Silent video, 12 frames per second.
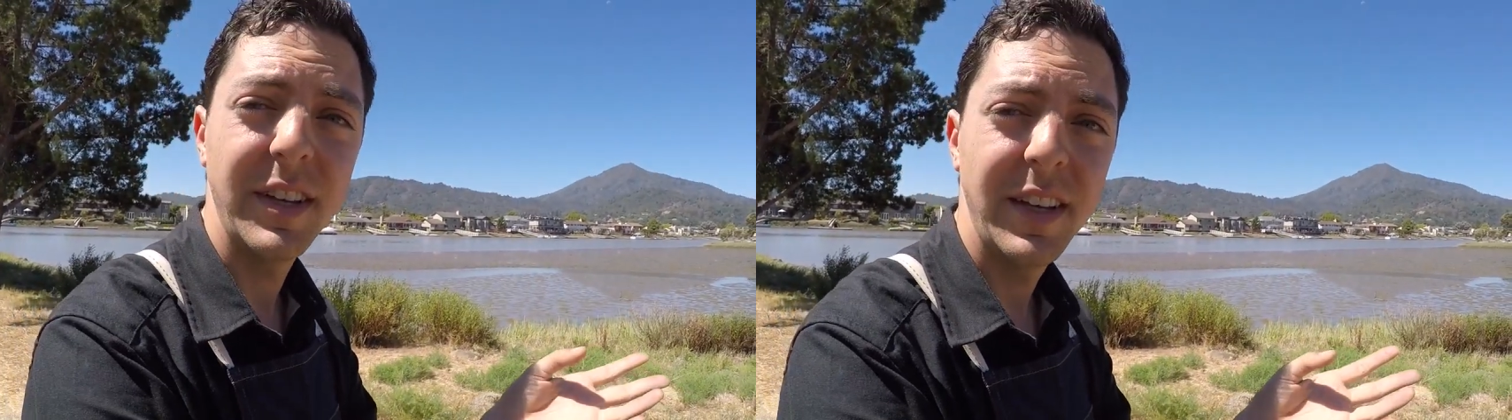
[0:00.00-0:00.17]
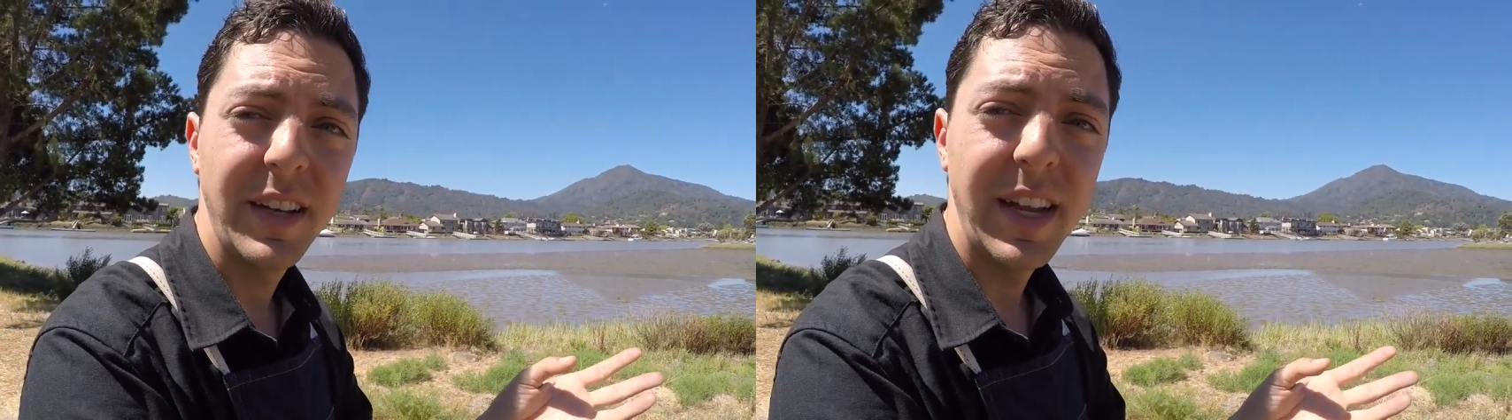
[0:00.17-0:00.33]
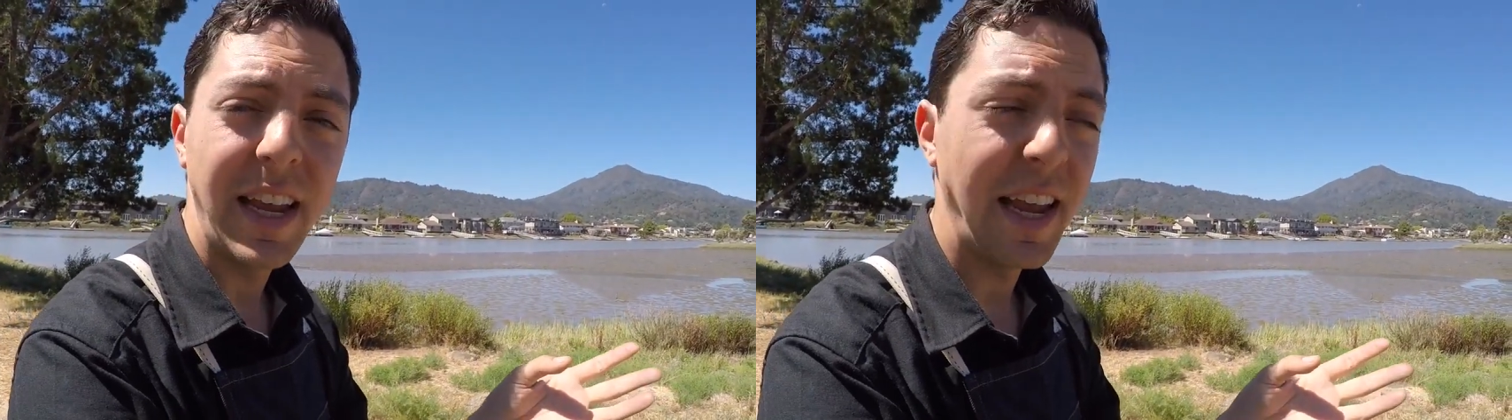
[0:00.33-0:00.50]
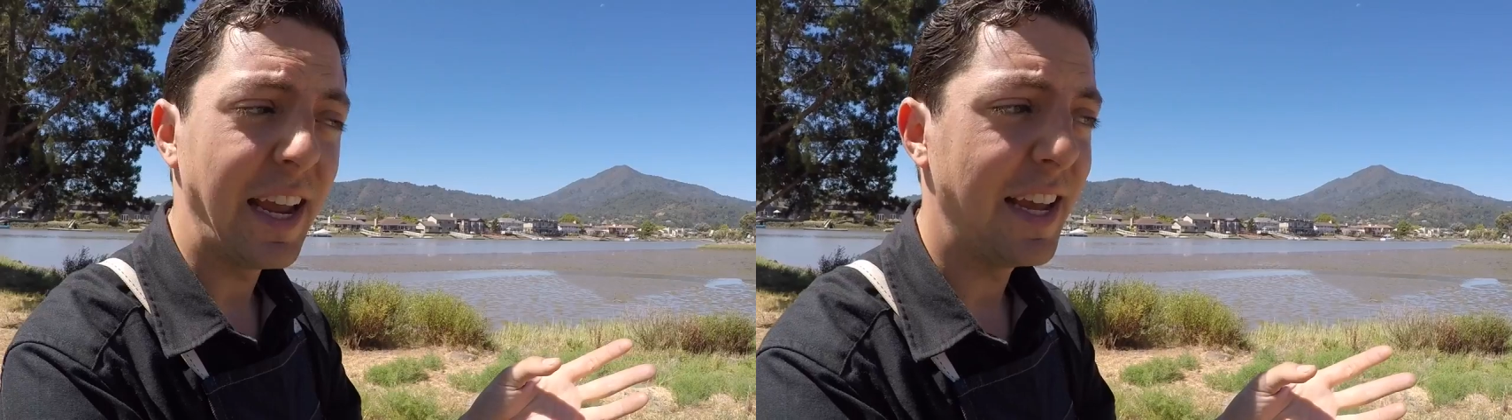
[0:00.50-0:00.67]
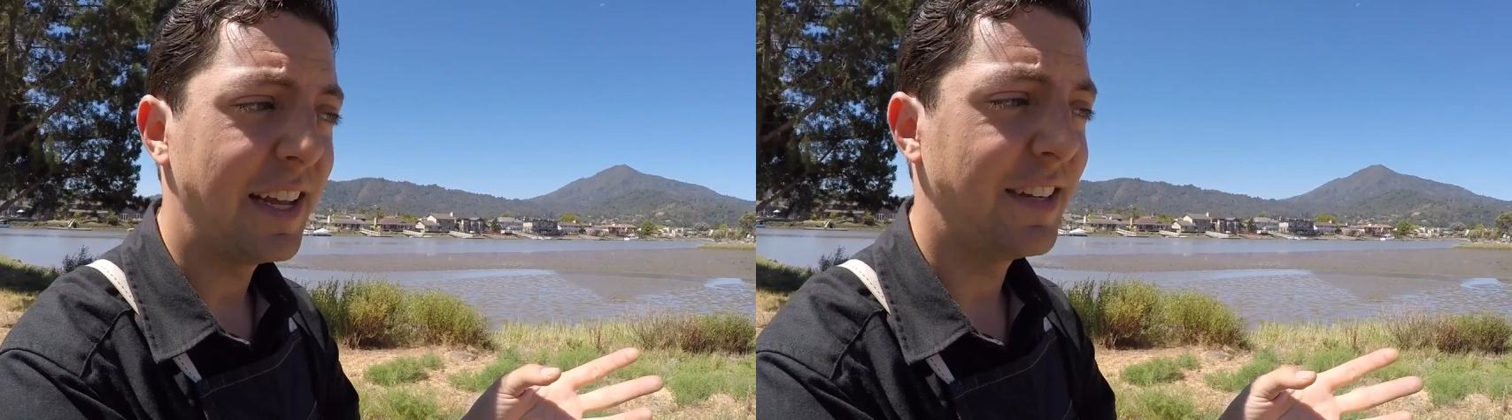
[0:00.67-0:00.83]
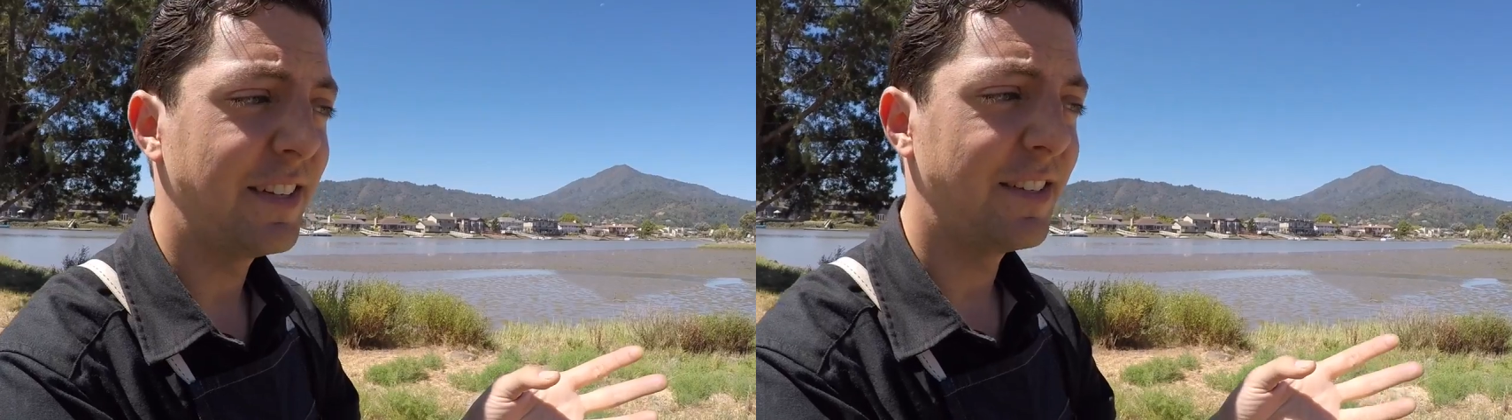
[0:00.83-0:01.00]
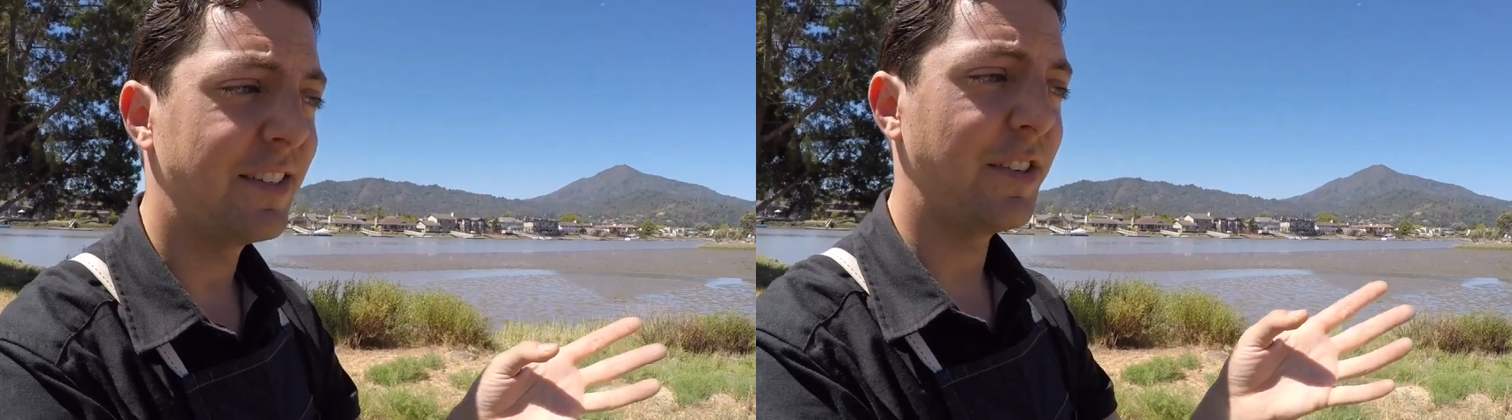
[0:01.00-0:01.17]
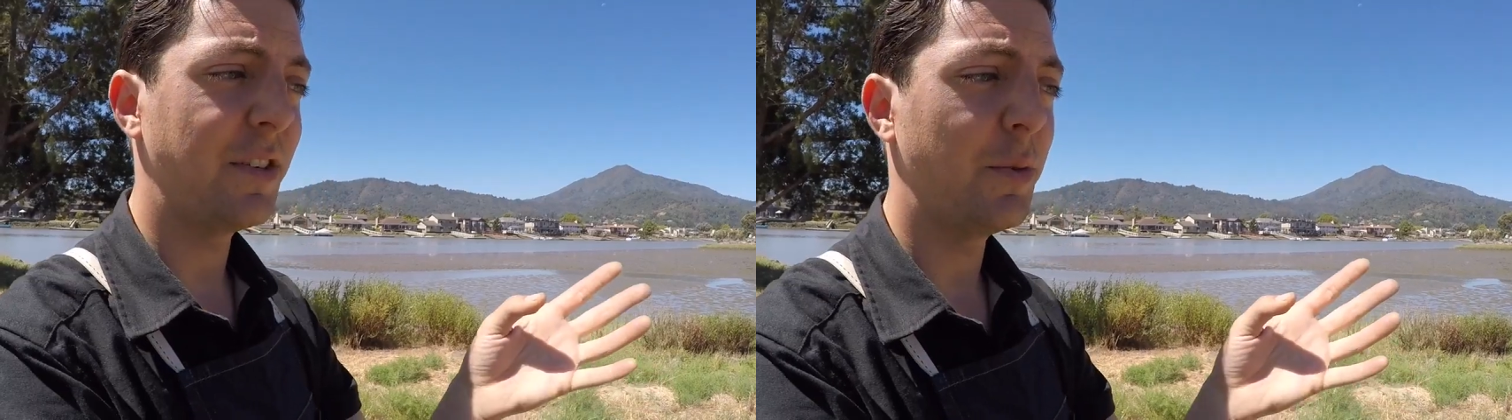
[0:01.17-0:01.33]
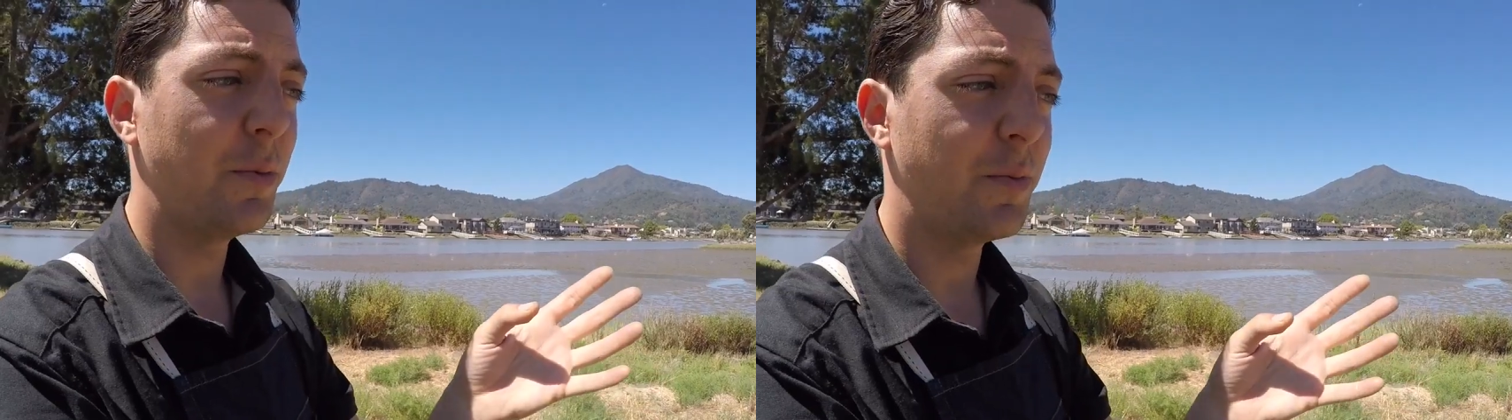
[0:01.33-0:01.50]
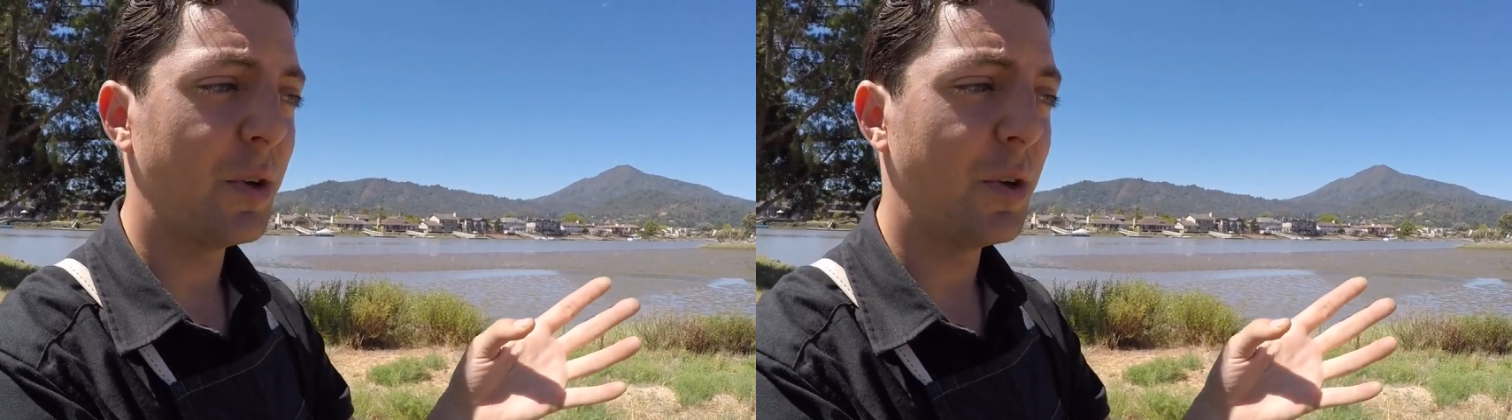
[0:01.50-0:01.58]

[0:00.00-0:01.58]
Yeah, wow. And you